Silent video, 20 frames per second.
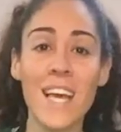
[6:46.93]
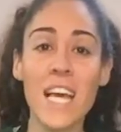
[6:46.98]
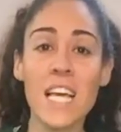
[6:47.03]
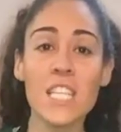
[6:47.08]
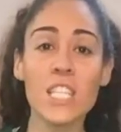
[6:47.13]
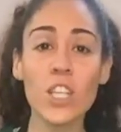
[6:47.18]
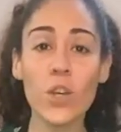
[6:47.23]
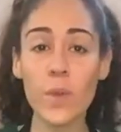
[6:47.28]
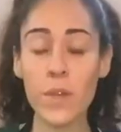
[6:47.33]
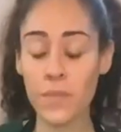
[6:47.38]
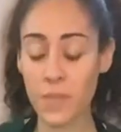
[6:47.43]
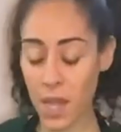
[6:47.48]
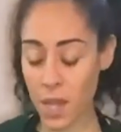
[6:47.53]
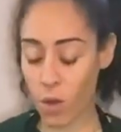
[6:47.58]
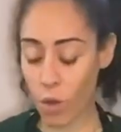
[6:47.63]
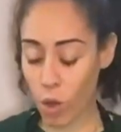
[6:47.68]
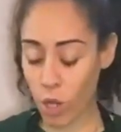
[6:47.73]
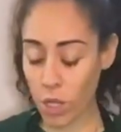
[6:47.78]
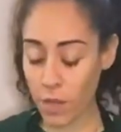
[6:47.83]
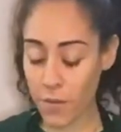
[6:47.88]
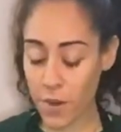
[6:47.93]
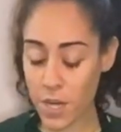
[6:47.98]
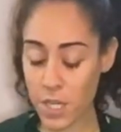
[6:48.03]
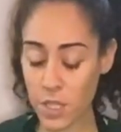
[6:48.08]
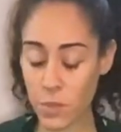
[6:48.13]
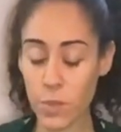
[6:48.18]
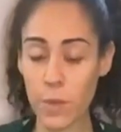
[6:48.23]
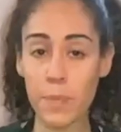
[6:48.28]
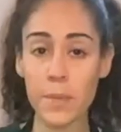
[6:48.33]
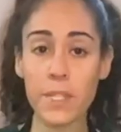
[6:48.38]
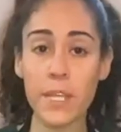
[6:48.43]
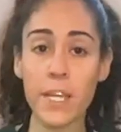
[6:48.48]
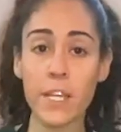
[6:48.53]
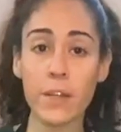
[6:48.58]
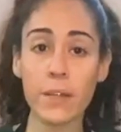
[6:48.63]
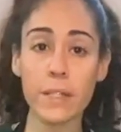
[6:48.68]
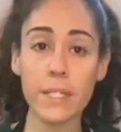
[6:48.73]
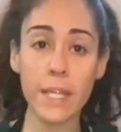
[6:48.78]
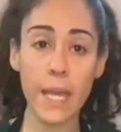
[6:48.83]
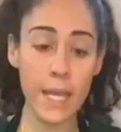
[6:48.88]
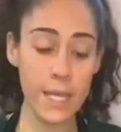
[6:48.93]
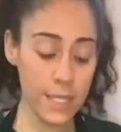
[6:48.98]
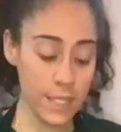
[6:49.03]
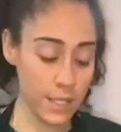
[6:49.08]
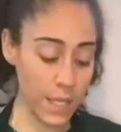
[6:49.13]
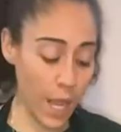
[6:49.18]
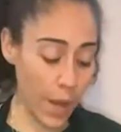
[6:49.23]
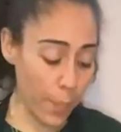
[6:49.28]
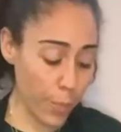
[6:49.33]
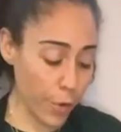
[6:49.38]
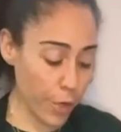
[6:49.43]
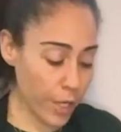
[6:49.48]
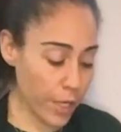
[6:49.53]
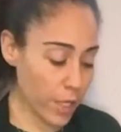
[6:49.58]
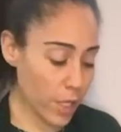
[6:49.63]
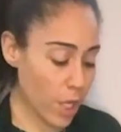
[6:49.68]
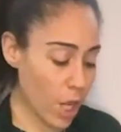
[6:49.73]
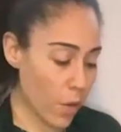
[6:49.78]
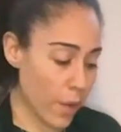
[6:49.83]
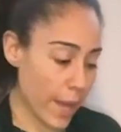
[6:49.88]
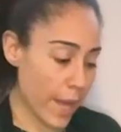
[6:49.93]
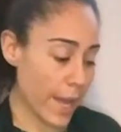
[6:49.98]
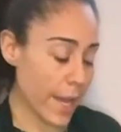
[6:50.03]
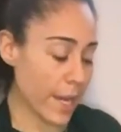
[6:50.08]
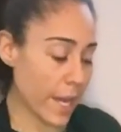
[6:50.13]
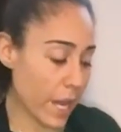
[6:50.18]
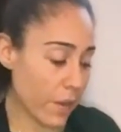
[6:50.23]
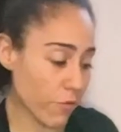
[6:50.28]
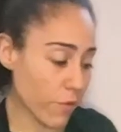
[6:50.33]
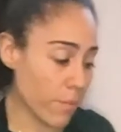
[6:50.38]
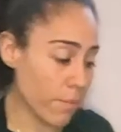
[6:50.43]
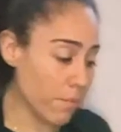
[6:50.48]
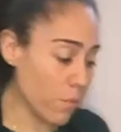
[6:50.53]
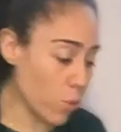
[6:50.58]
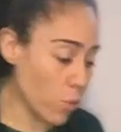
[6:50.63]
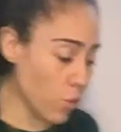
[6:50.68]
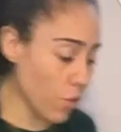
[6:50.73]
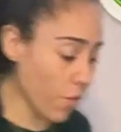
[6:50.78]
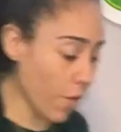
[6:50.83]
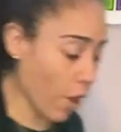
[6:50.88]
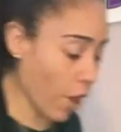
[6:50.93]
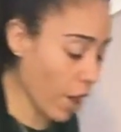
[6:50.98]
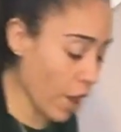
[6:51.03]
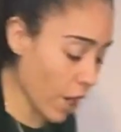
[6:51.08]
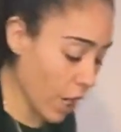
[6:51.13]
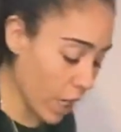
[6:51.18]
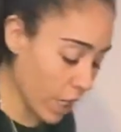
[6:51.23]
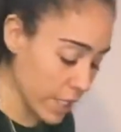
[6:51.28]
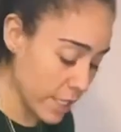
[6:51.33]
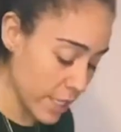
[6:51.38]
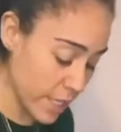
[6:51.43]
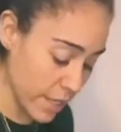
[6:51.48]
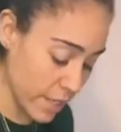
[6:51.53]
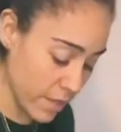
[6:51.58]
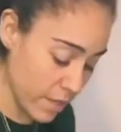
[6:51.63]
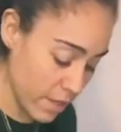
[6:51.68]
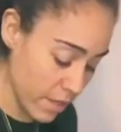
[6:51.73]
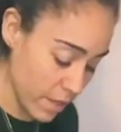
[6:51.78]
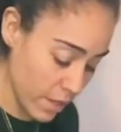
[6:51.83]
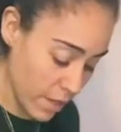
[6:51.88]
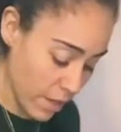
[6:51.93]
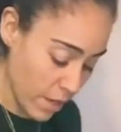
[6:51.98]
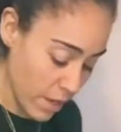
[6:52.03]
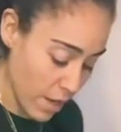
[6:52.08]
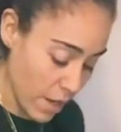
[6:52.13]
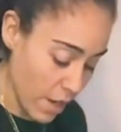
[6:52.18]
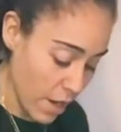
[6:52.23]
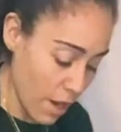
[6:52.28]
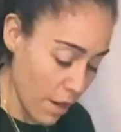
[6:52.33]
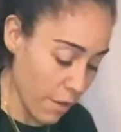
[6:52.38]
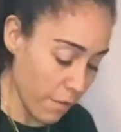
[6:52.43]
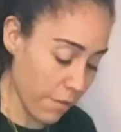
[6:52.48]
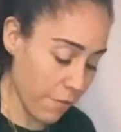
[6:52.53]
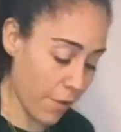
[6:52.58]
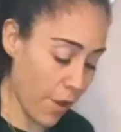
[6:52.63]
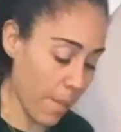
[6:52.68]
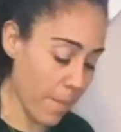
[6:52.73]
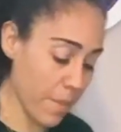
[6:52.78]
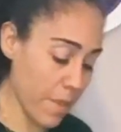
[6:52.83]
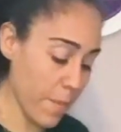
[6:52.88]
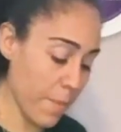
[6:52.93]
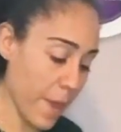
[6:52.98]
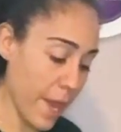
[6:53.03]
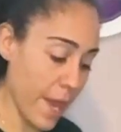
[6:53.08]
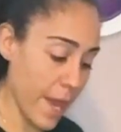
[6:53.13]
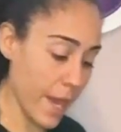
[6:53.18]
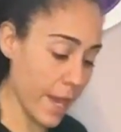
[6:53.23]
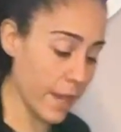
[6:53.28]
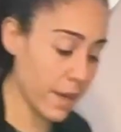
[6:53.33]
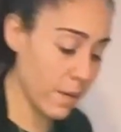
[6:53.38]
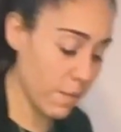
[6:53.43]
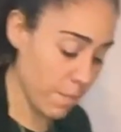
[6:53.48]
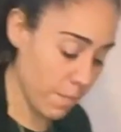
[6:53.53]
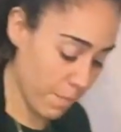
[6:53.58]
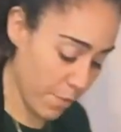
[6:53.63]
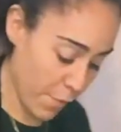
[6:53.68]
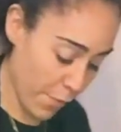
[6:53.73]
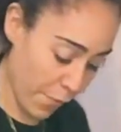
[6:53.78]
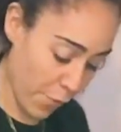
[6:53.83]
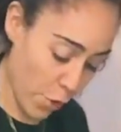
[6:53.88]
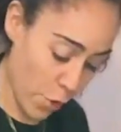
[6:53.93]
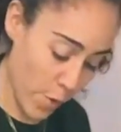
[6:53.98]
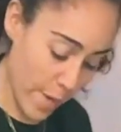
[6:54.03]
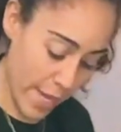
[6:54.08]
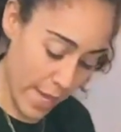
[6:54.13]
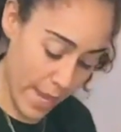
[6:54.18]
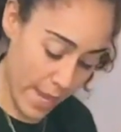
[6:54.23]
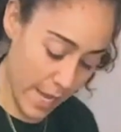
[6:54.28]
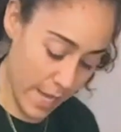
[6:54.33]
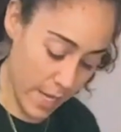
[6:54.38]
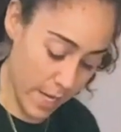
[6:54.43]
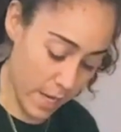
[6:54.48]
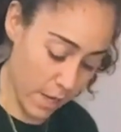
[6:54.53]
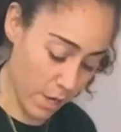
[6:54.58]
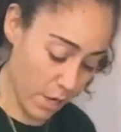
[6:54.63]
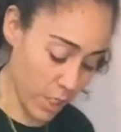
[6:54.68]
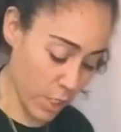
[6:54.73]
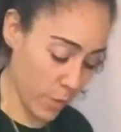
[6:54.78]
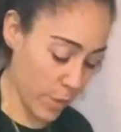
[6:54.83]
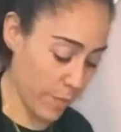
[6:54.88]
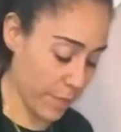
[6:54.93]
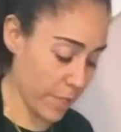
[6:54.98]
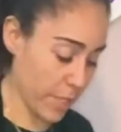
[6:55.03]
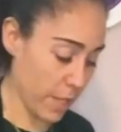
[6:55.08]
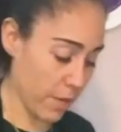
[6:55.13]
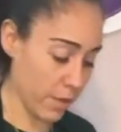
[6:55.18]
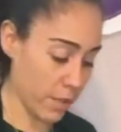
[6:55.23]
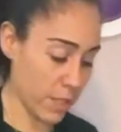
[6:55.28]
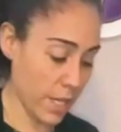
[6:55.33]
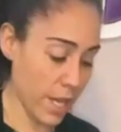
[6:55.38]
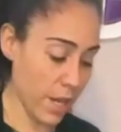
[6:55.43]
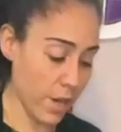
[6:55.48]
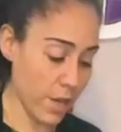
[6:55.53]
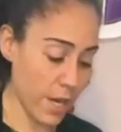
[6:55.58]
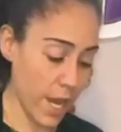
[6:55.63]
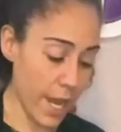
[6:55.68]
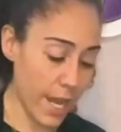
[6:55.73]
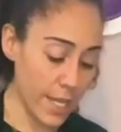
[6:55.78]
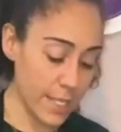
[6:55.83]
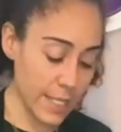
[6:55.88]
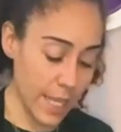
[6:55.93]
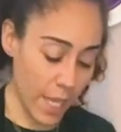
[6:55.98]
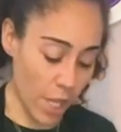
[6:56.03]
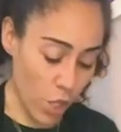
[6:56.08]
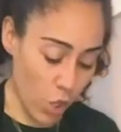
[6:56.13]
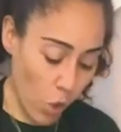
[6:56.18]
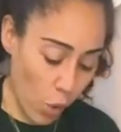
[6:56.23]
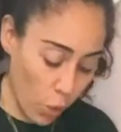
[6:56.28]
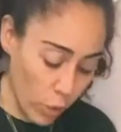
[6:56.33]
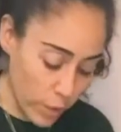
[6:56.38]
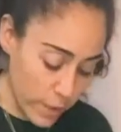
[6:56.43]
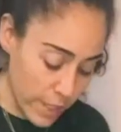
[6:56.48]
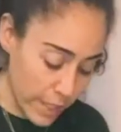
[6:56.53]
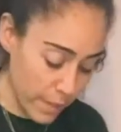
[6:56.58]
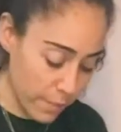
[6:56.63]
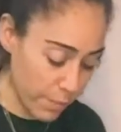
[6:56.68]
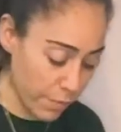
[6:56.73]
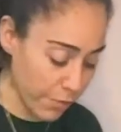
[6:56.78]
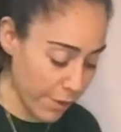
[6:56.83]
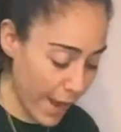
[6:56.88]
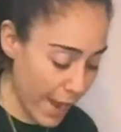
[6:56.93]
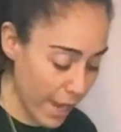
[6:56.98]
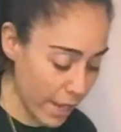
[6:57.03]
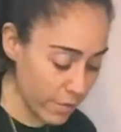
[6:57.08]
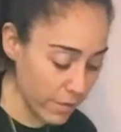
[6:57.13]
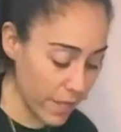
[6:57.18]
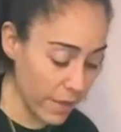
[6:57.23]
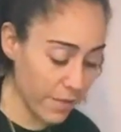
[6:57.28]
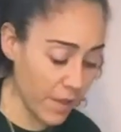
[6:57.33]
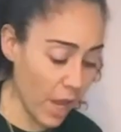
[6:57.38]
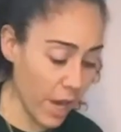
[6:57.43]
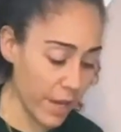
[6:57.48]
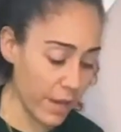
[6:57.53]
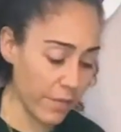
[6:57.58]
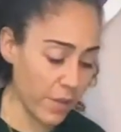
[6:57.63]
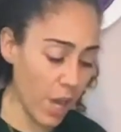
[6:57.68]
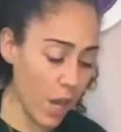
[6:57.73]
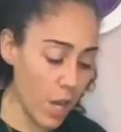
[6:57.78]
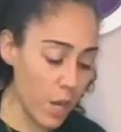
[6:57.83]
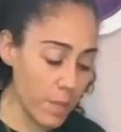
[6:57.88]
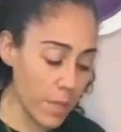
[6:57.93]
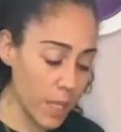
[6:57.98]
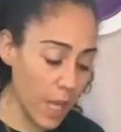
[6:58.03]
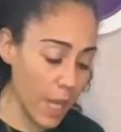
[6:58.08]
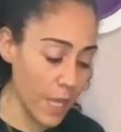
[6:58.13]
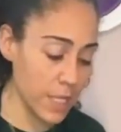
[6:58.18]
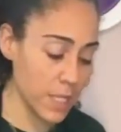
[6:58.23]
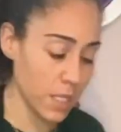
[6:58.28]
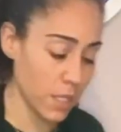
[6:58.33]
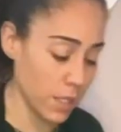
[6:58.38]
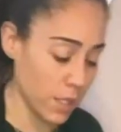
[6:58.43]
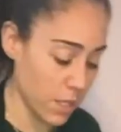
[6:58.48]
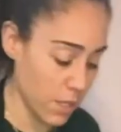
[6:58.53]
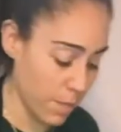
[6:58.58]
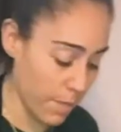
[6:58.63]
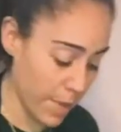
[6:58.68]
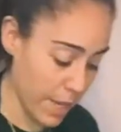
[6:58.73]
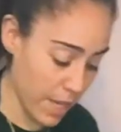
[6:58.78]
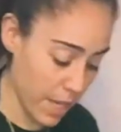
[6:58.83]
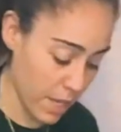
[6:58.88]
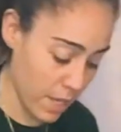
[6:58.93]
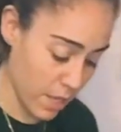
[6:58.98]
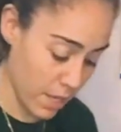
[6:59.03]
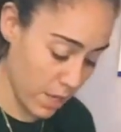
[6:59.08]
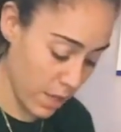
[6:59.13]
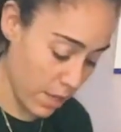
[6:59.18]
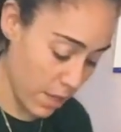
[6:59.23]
So we've got all of our sweet potato diced up. We're going to go ahead and remove our onions from the pan before we add in our sweet potatoes. They are nice and golden brown. They've kind of caramelized a little bit.